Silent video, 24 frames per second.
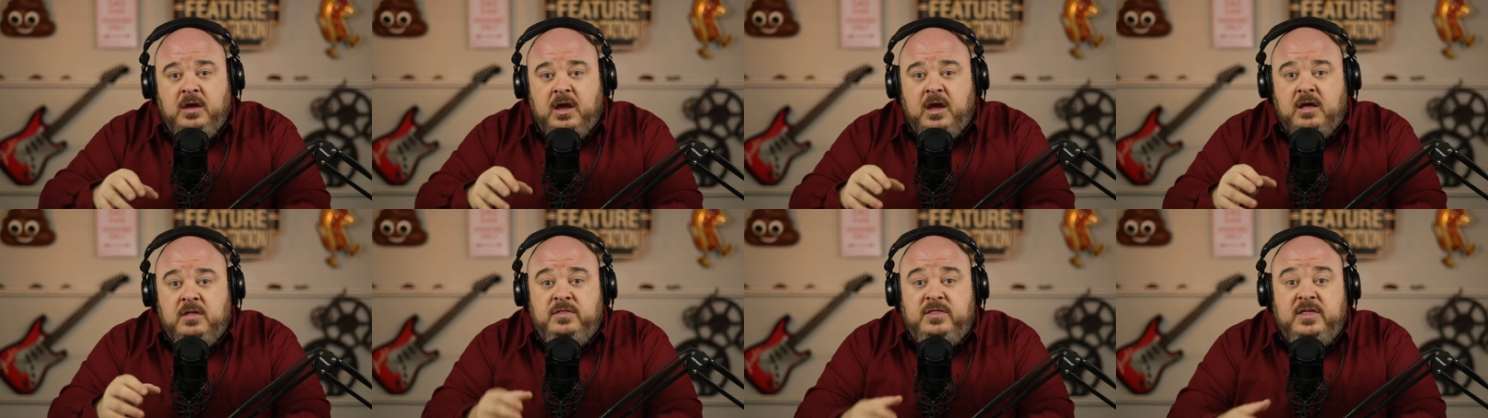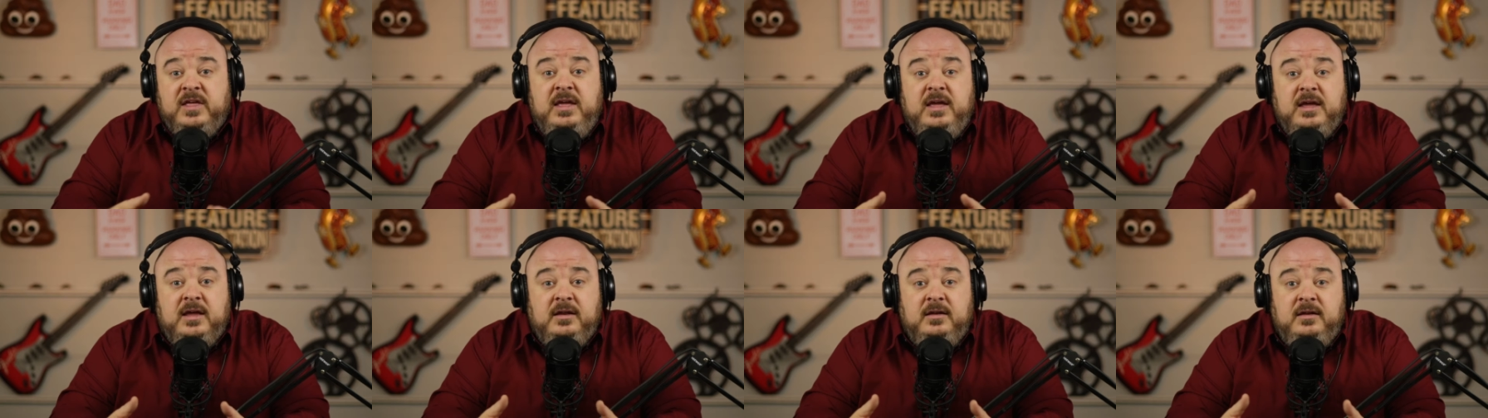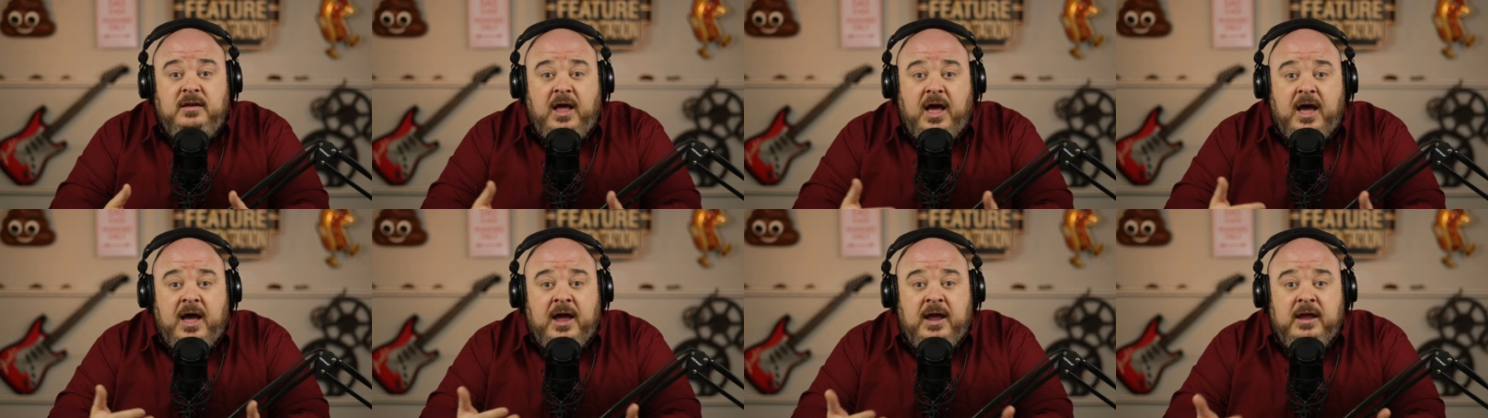And
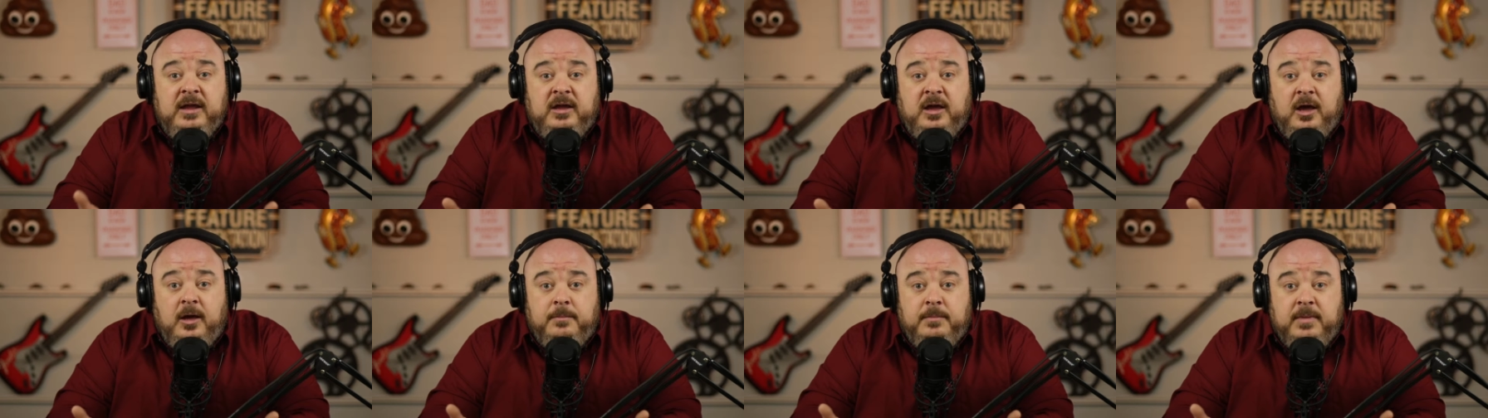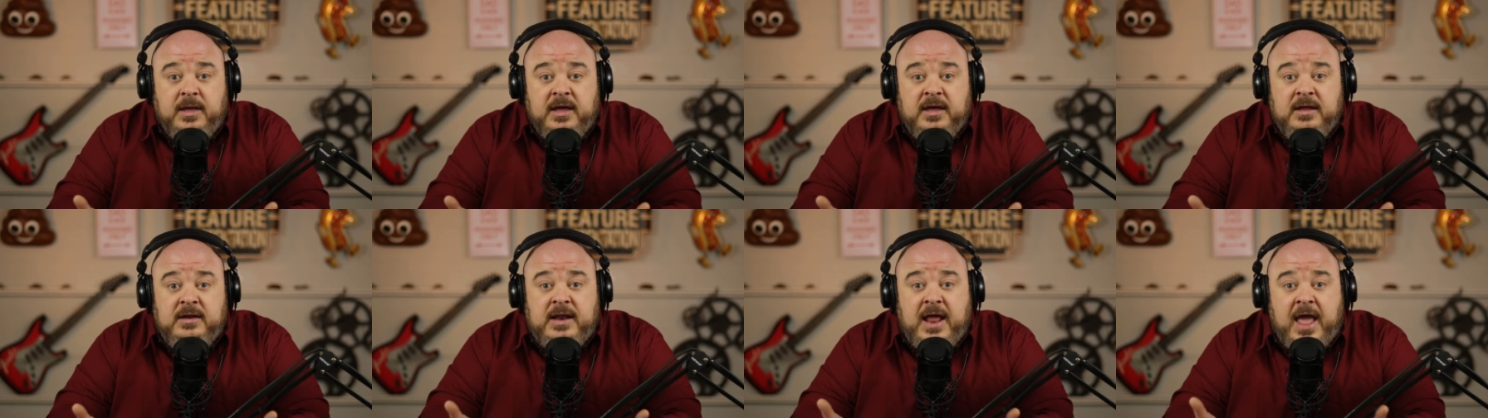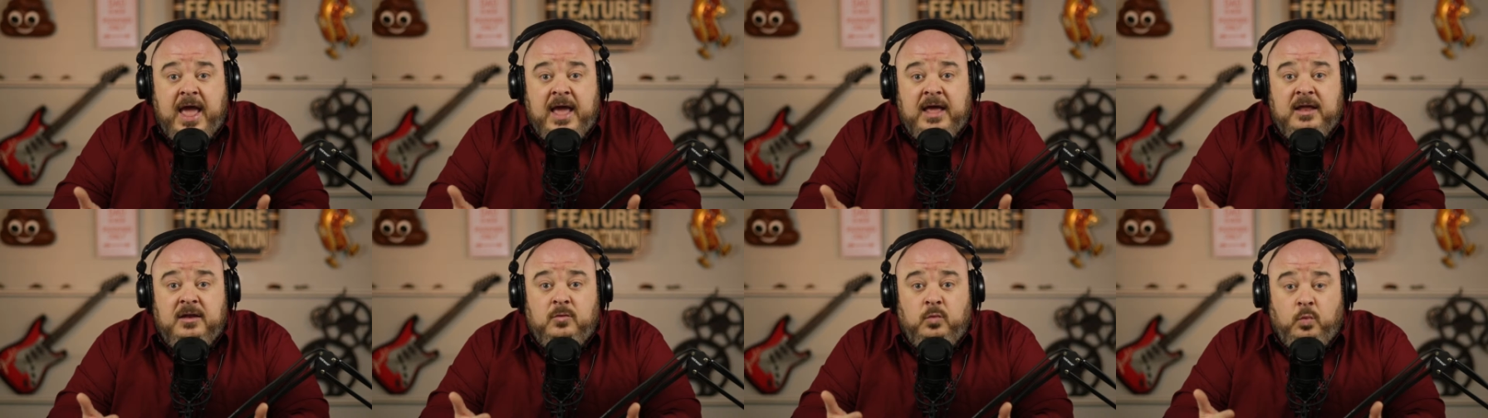then I come in
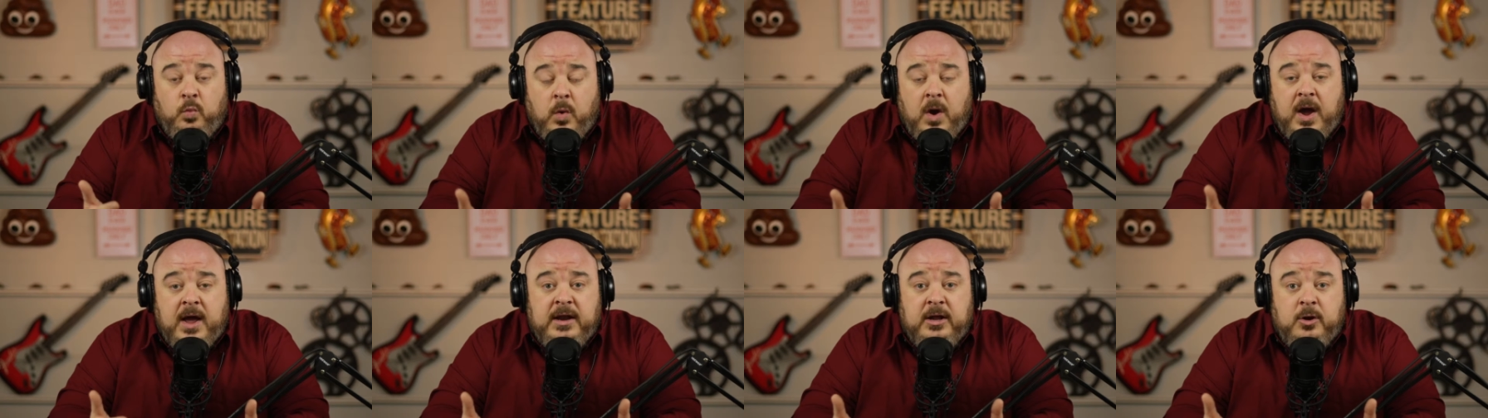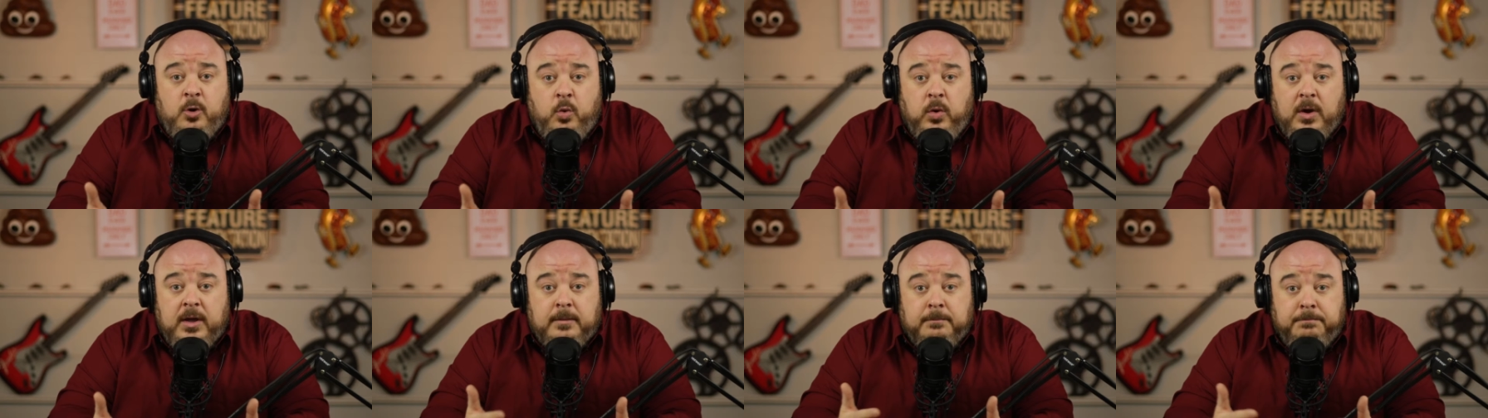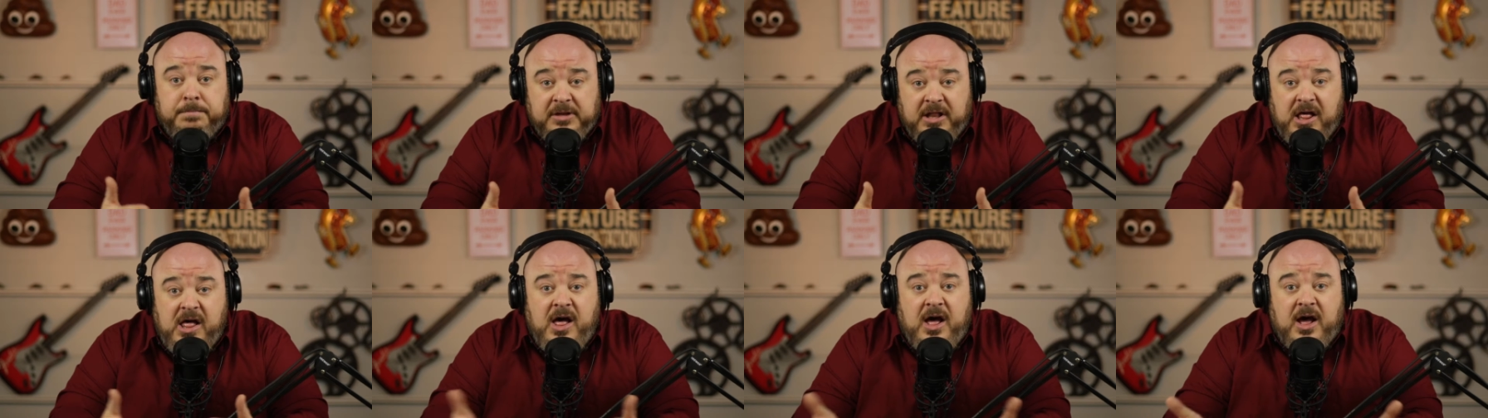and write a quick
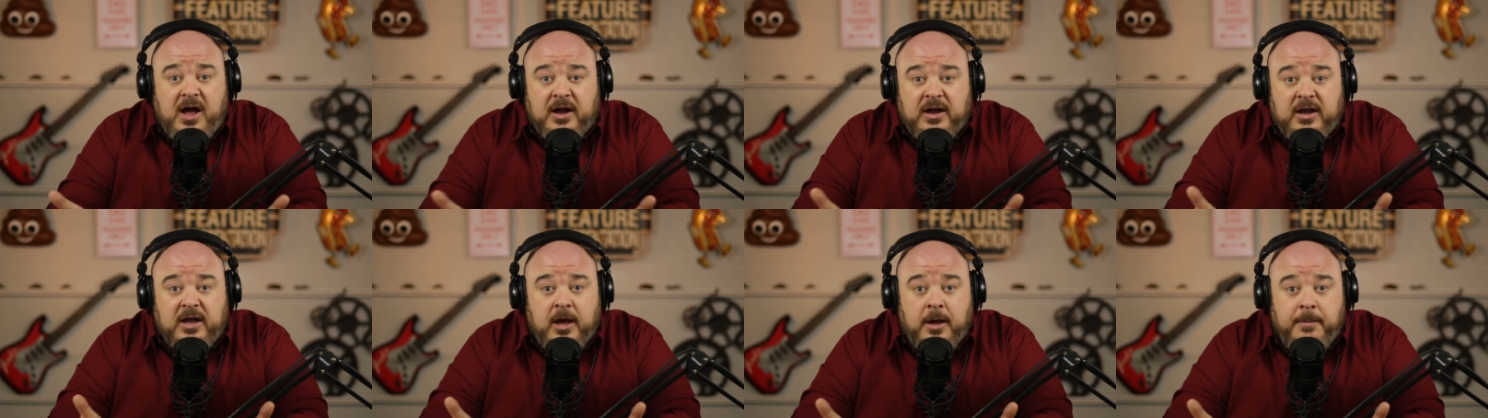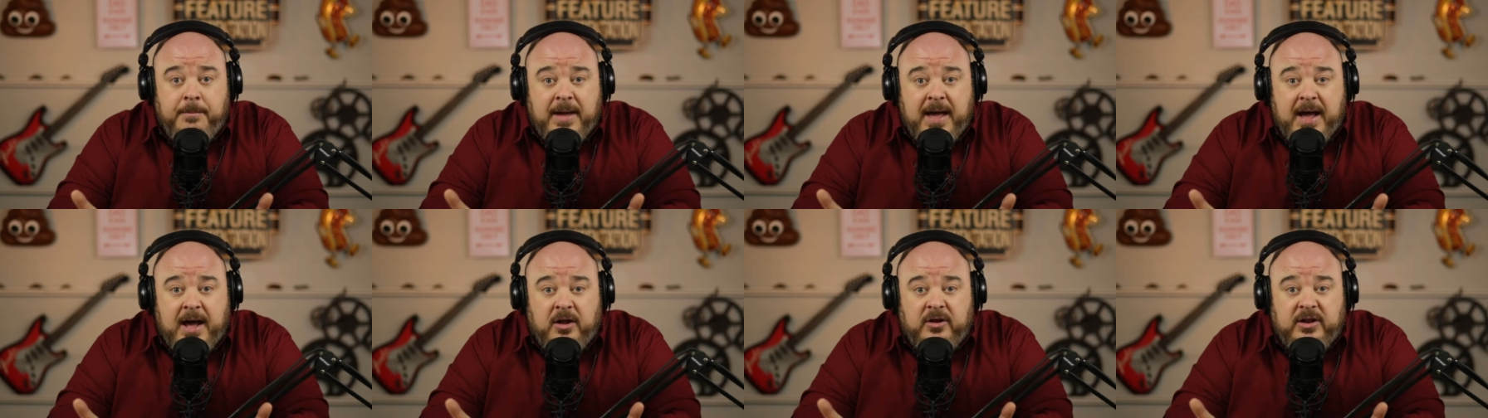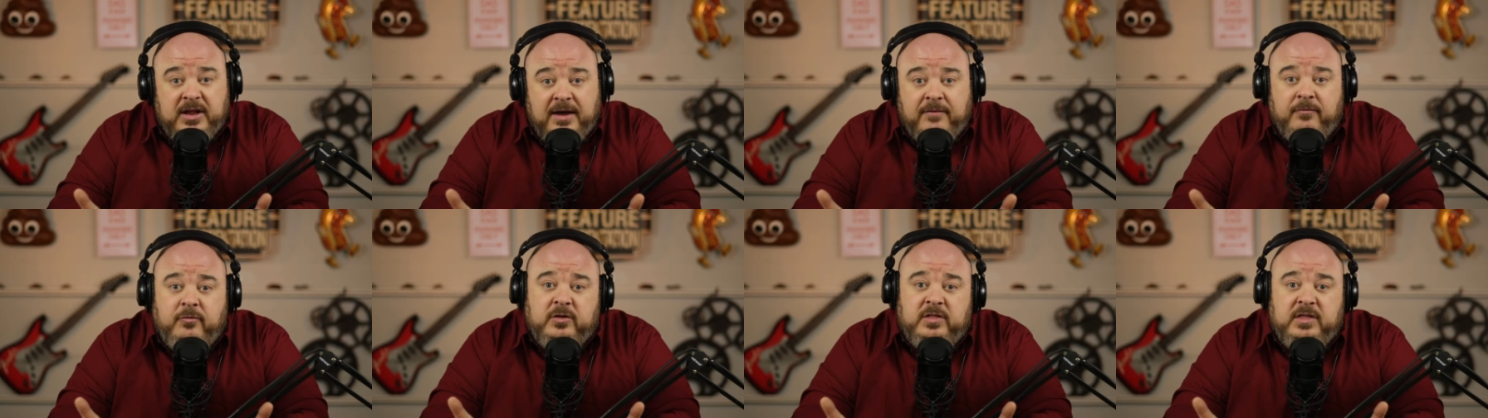blog
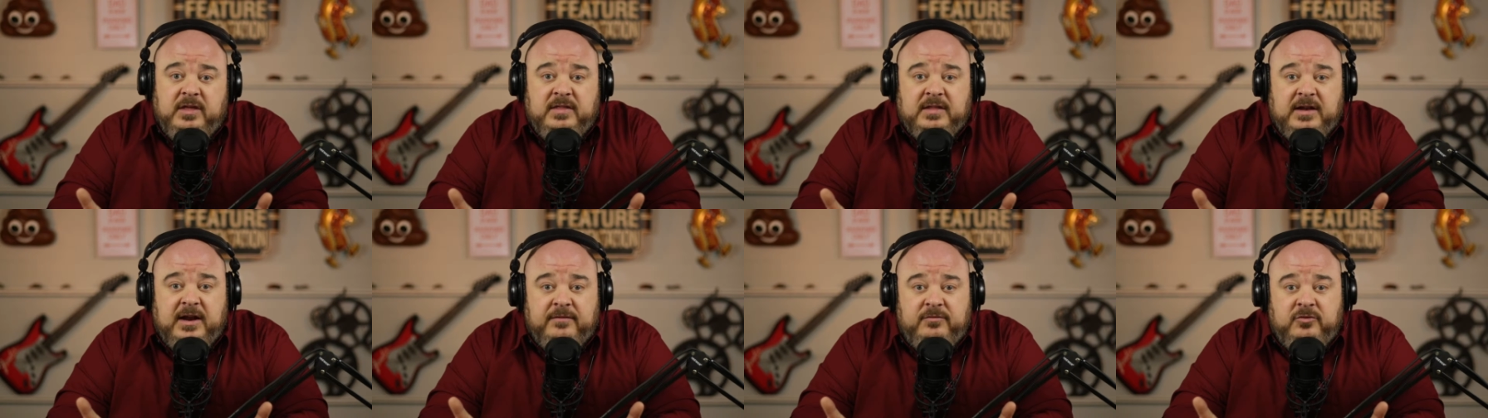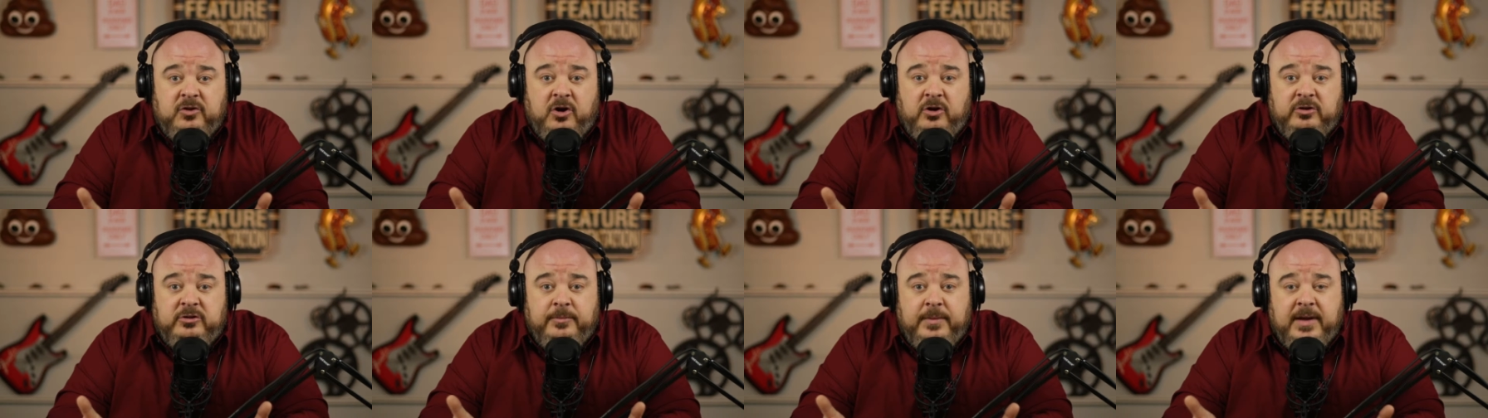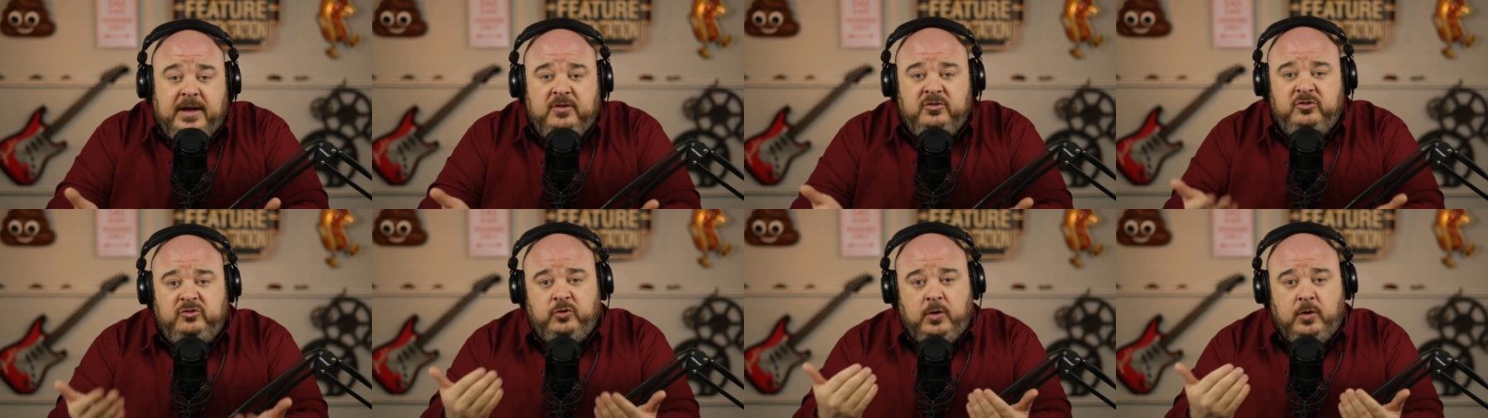about everything that I've talked about.